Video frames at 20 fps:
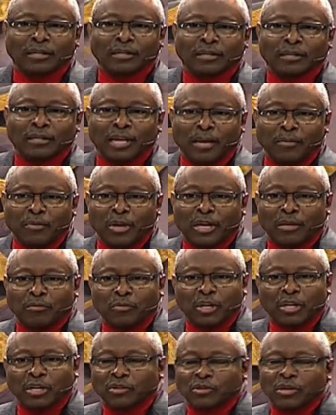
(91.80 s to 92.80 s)
Amen.
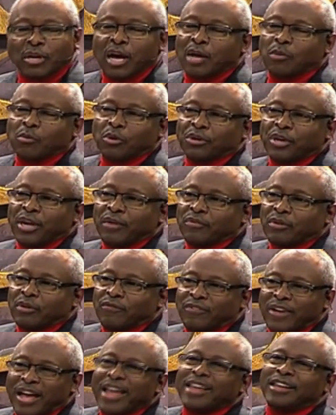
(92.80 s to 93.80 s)
Because God will never
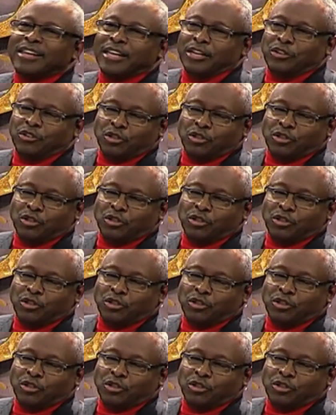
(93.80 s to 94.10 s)
violate